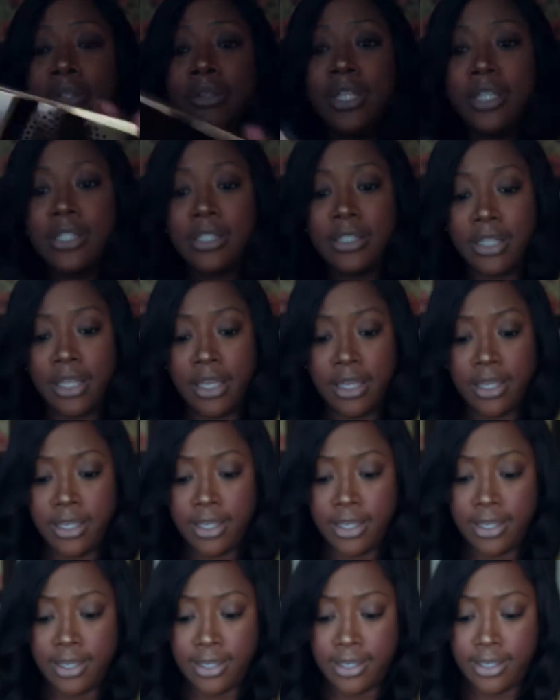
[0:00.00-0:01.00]
this
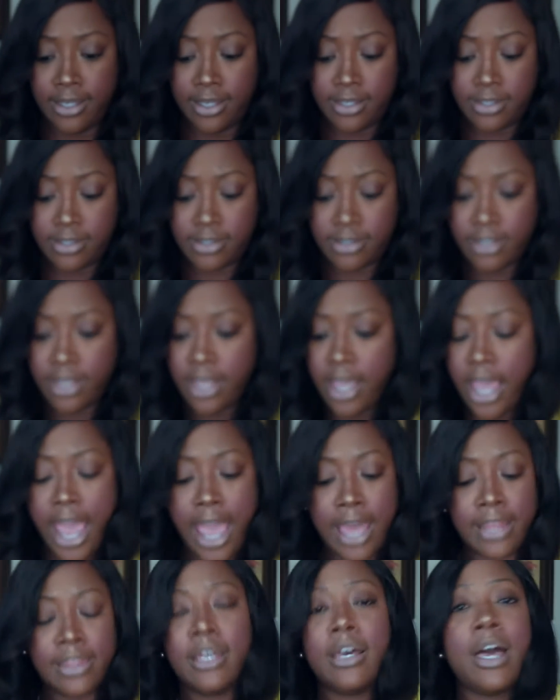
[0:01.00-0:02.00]
thing is.
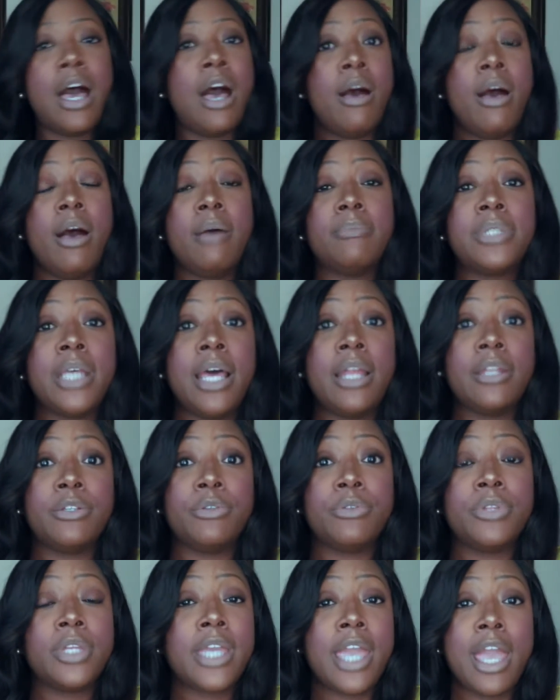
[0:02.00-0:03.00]
And I'm telling
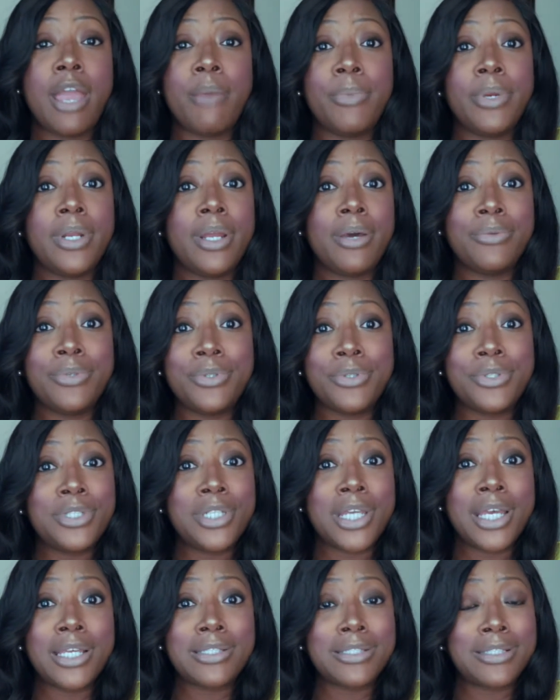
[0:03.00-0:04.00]
you, the camera don't do it
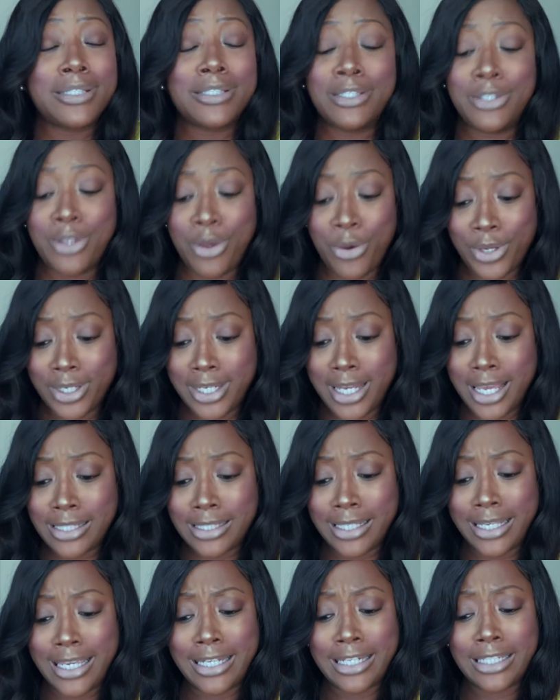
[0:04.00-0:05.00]
justice. No, it
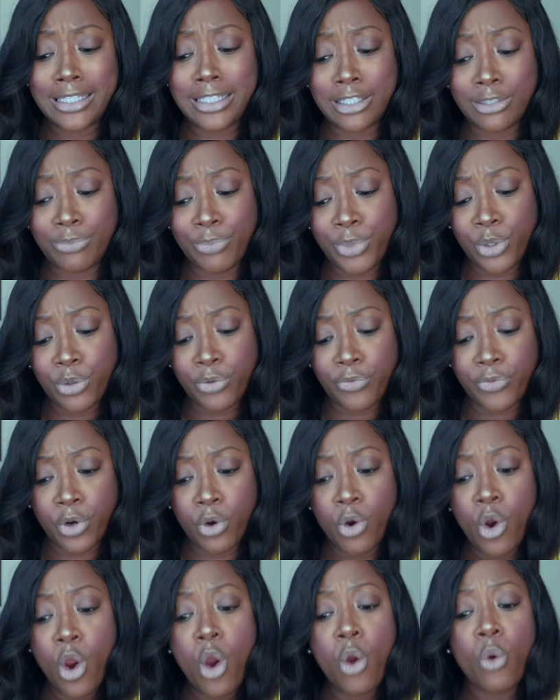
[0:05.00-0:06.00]
doesn't. It is this
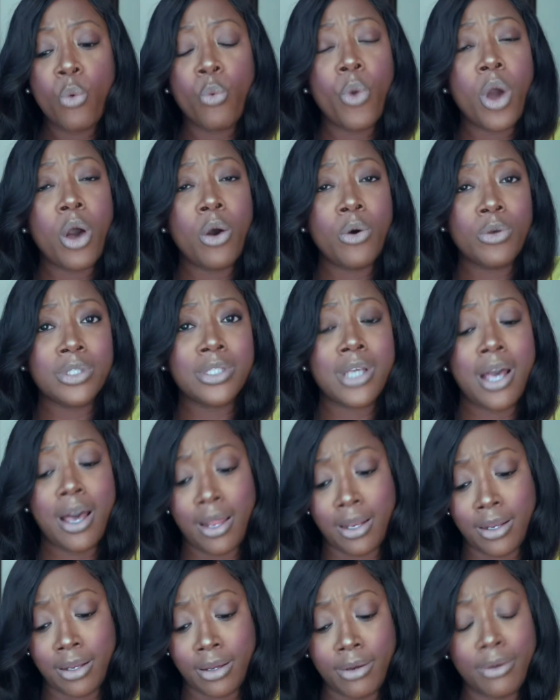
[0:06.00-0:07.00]
beautiful rose
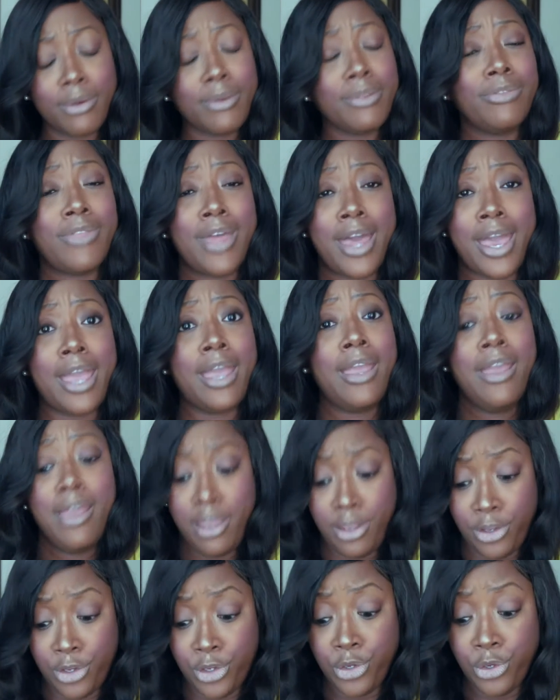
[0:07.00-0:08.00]
color that
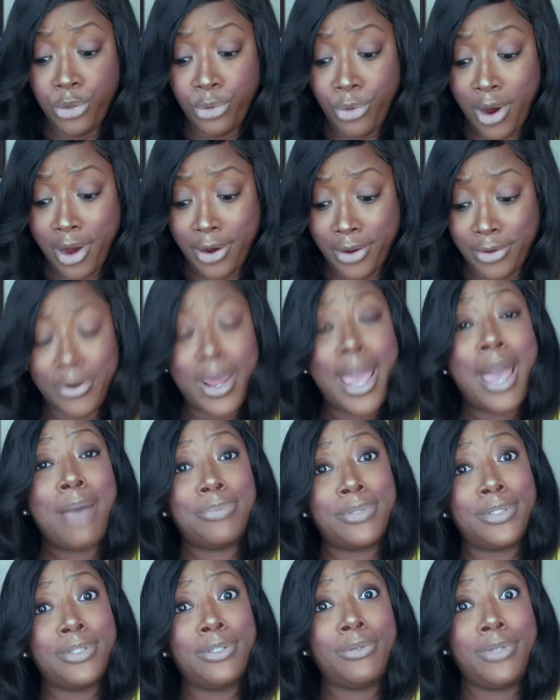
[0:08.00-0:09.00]
you are gonna
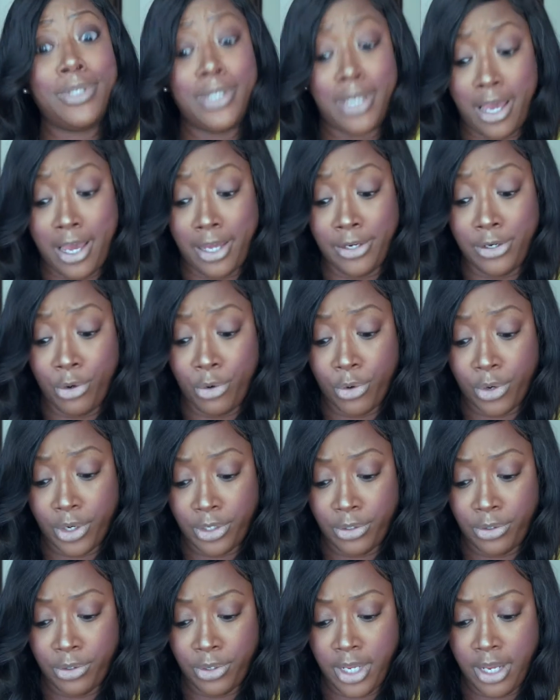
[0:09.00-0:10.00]
absolutely adore.
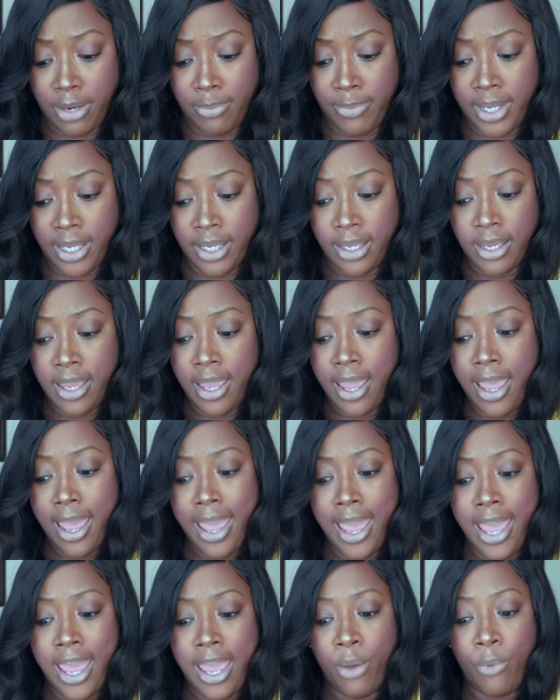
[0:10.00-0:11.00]
Do you hear me?
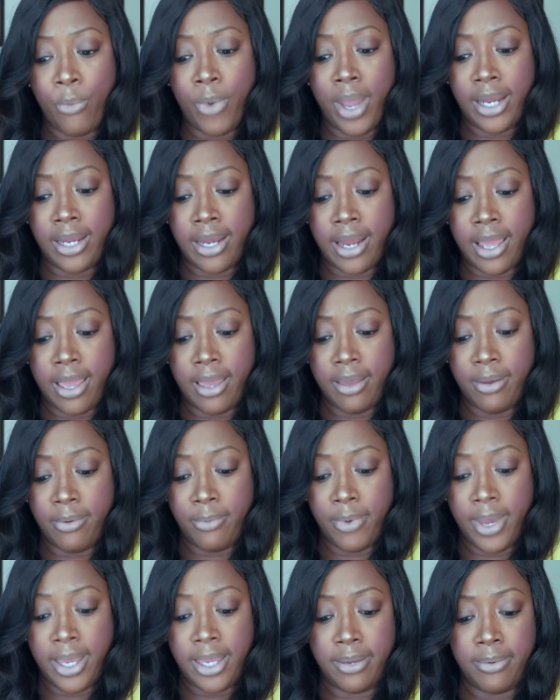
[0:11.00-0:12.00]
And wait now.
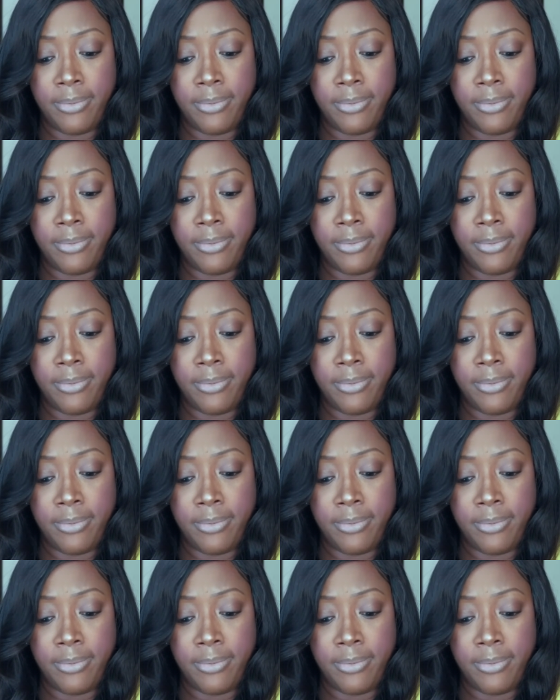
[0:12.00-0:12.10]
Wait.